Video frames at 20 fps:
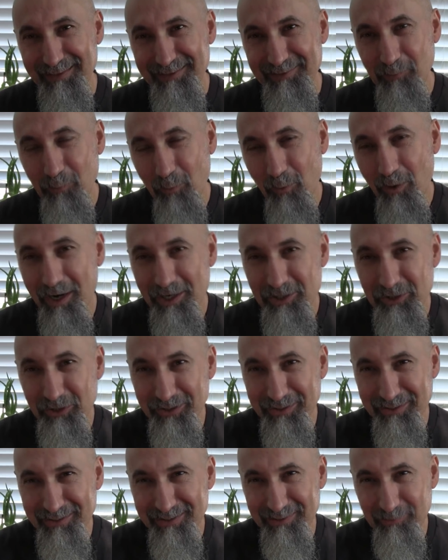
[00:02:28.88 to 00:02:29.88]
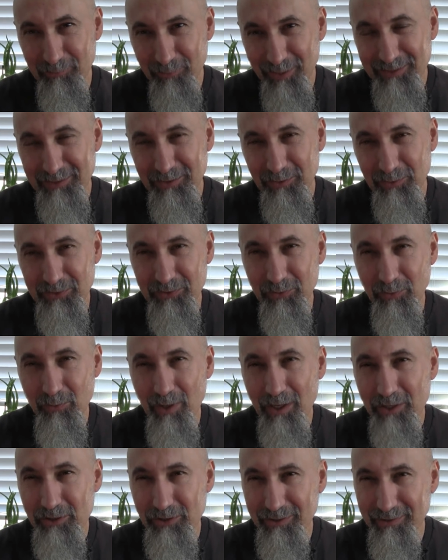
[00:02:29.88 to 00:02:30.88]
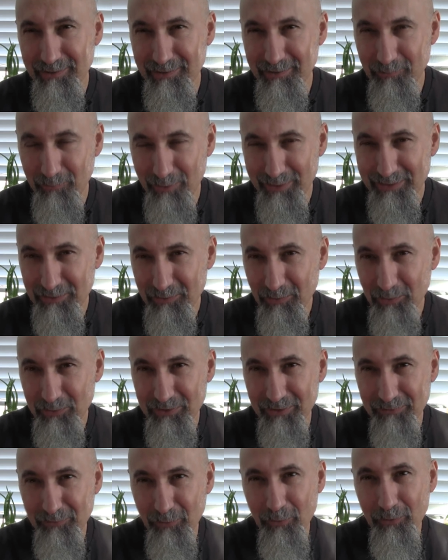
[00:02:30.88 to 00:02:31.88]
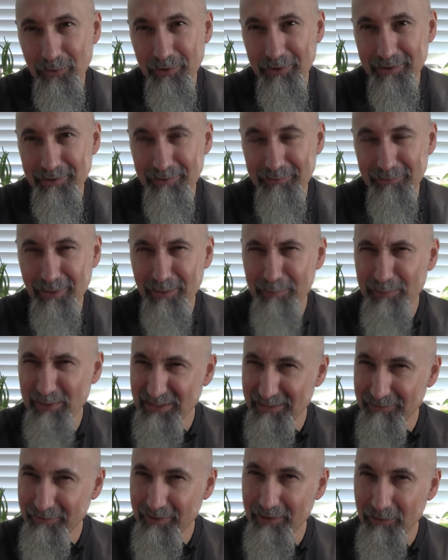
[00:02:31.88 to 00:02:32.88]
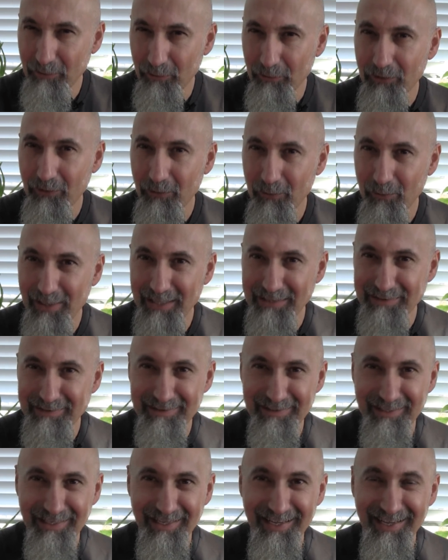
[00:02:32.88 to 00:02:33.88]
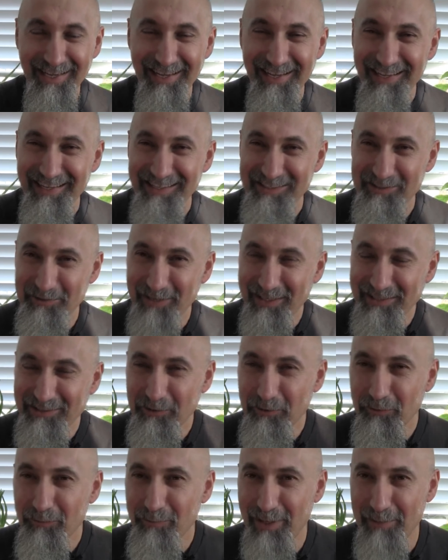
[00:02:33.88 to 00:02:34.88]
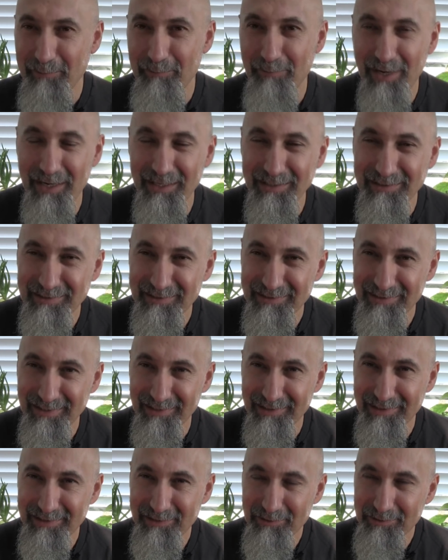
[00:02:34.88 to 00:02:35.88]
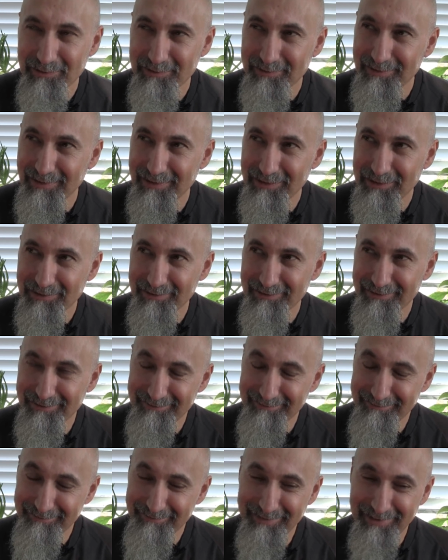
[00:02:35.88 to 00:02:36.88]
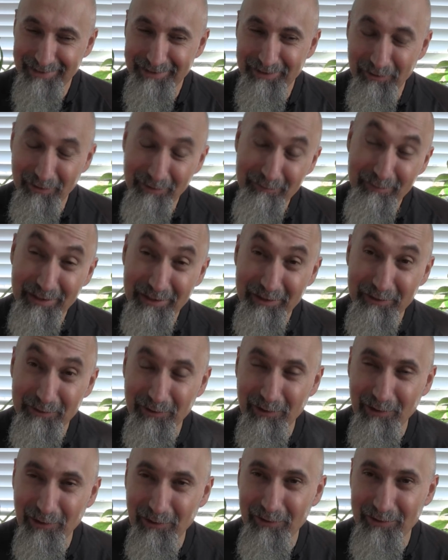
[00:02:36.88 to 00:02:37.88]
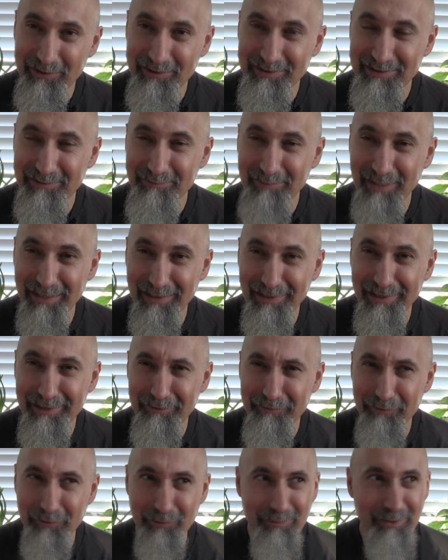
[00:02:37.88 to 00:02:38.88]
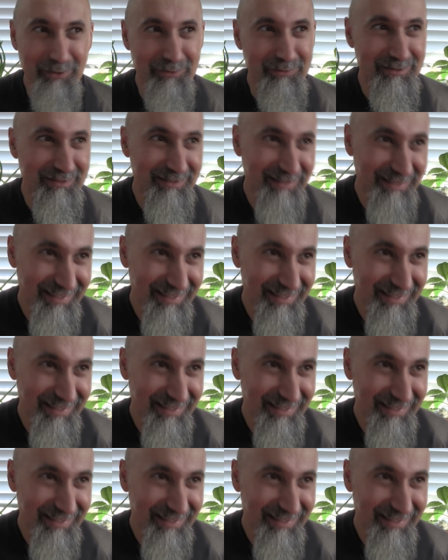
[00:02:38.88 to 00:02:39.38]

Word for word: Washington, west coast of Washington, west coast of Oregon, right? Pacific Northwest. So that's sort of my mindset. That's that's you know I've been here the longest of my life for about